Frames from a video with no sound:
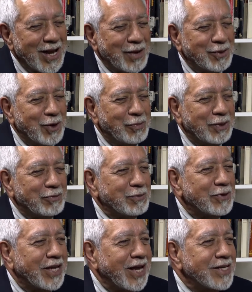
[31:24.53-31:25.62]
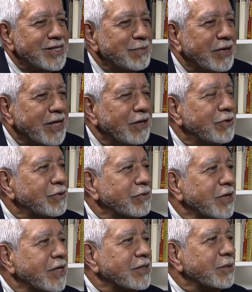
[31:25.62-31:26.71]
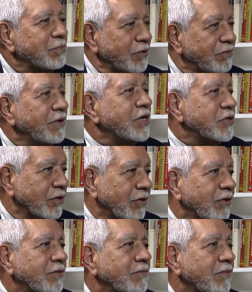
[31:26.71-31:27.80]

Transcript: I would hope that we would get somebody who is a professional